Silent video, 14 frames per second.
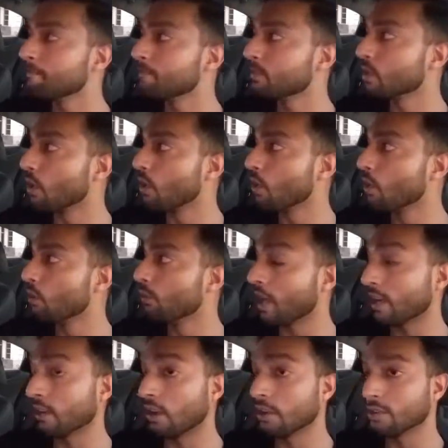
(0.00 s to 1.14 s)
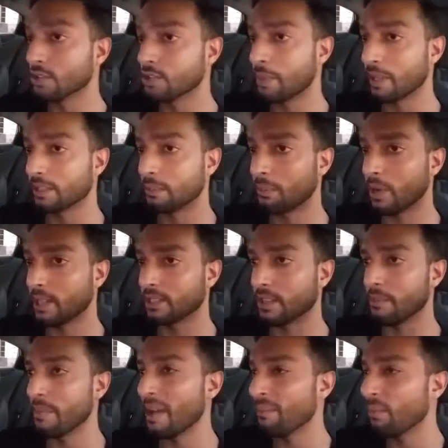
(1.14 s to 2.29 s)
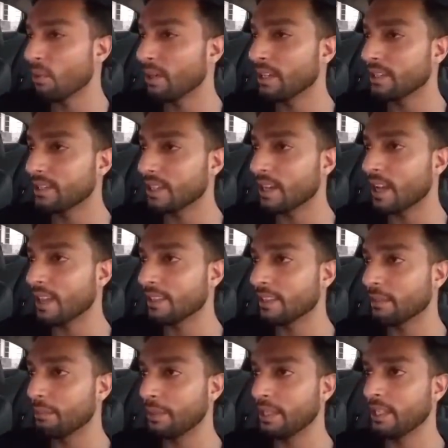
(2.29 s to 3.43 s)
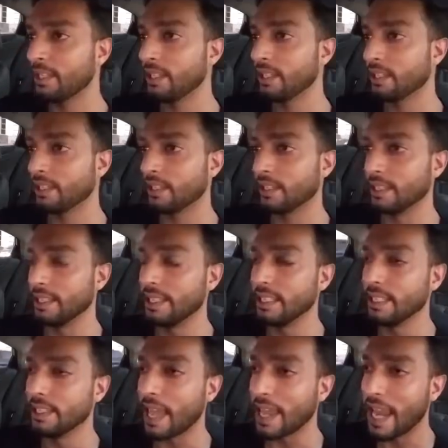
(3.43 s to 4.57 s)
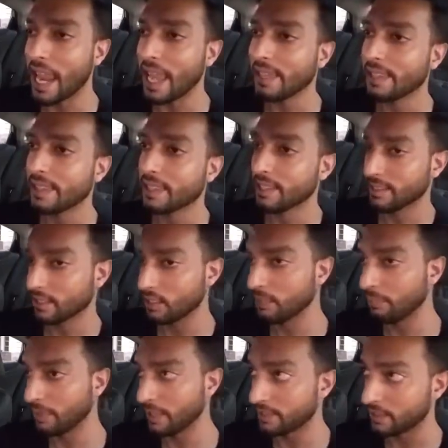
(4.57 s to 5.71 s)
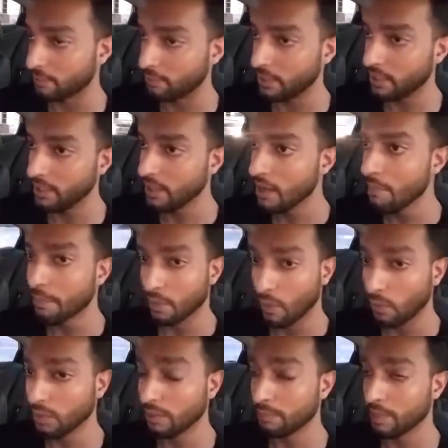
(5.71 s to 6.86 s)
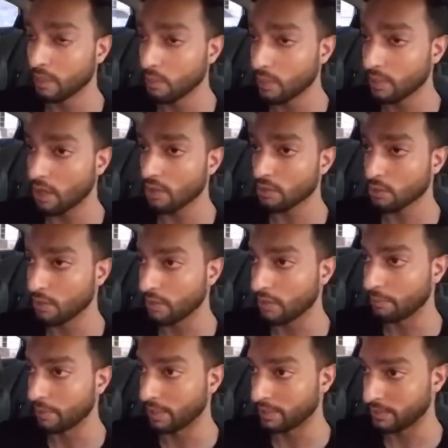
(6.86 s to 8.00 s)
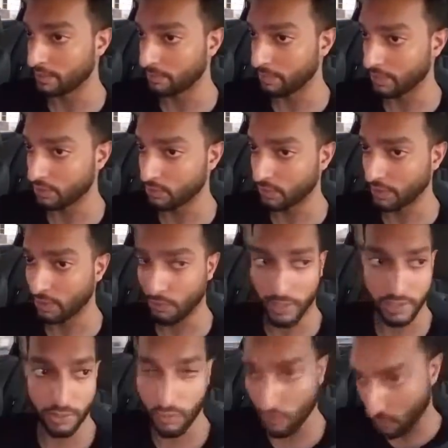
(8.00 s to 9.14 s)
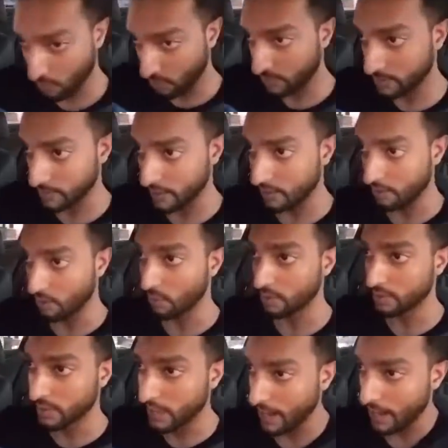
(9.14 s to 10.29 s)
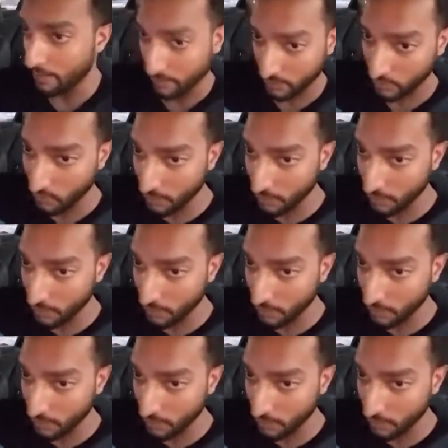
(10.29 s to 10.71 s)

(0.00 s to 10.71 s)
So that could also spike the price up. My point is that I think being an ETH is a good place to be, but holding Bitcoin is also a good place to be. It's really a risk-reward scenario. What's going to happen?